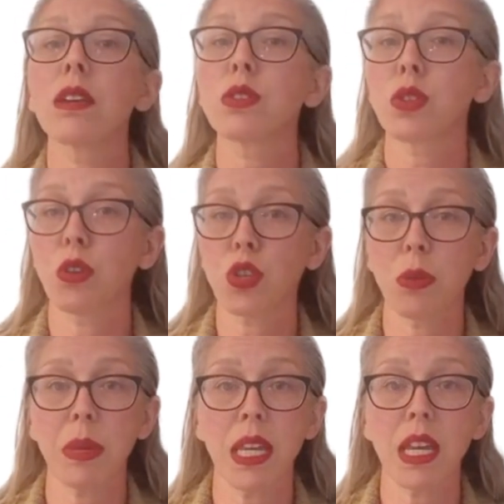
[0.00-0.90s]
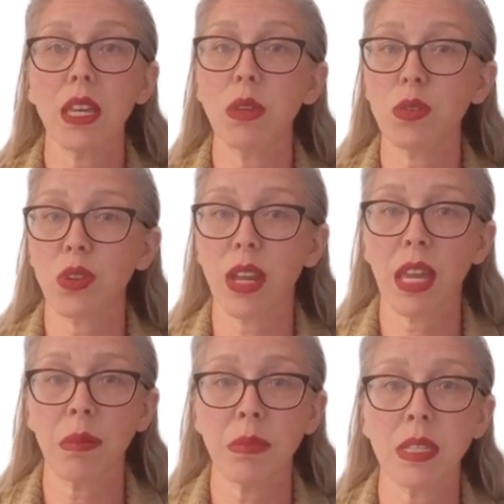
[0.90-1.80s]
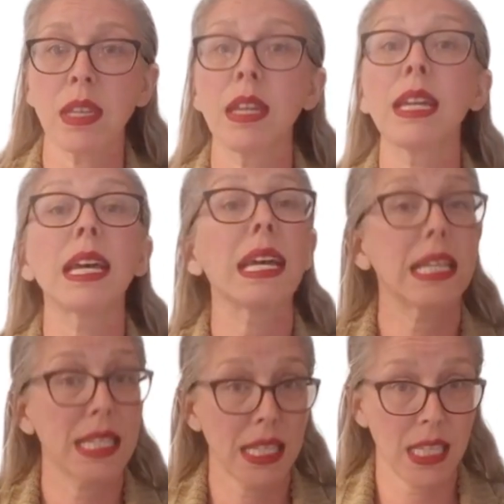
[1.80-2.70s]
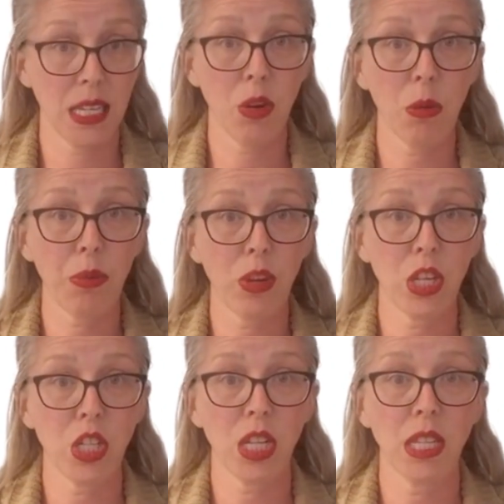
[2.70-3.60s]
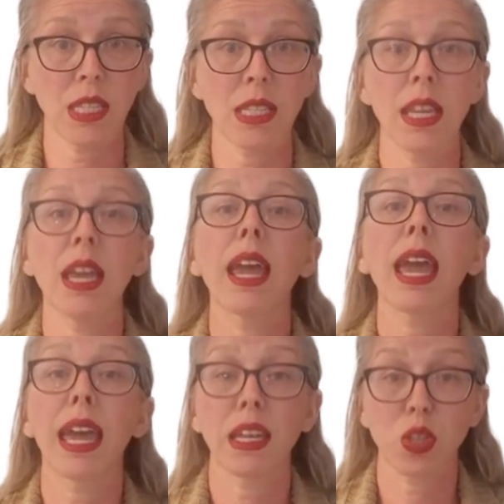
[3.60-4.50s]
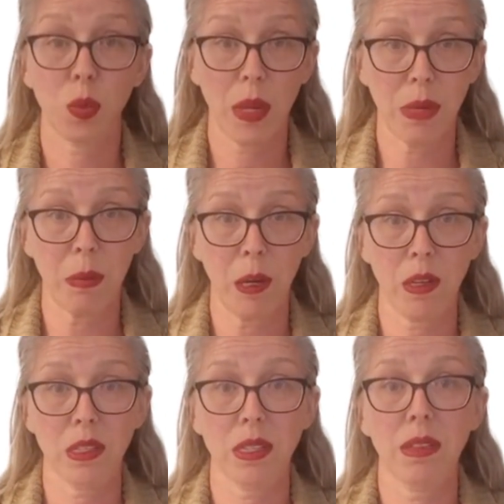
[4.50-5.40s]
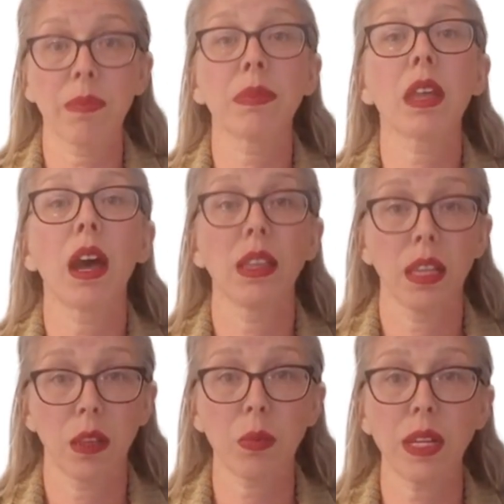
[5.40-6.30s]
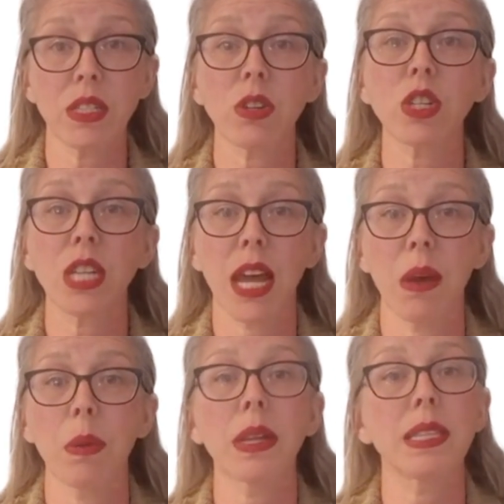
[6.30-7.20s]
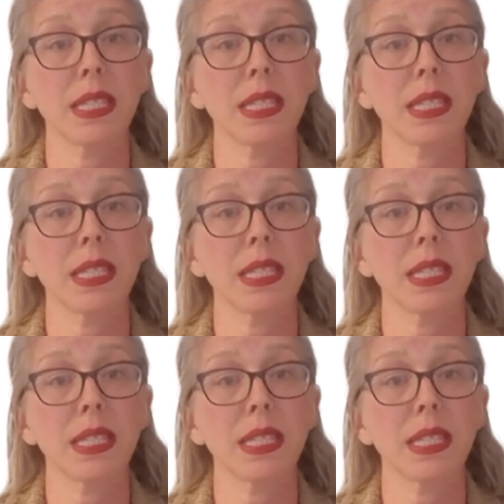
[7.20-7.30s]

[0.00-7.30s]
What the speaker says: social media usernames, existing corporations, and trademarks. A little research now can